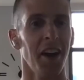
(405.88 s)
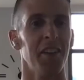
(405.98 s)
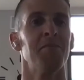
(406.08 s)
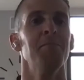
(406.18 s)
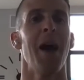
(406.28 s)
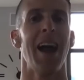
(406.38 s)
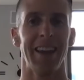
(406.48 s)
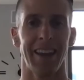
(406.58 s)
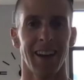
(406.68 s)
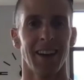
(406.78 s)
of
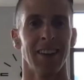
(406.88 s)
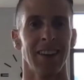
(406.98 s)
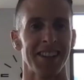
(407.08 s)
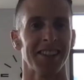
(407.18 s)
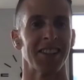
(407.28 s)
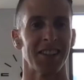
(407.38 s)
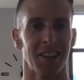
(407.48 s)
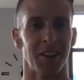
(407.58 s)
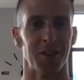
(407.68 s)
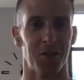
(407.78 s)
many lessons
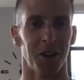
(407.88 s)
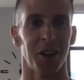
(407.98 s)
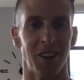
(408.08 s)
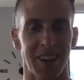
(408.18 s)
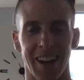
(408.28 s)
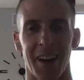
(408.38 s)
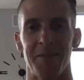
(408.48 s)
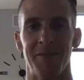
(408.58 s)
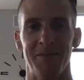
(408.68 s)
learned, Drew. Yep.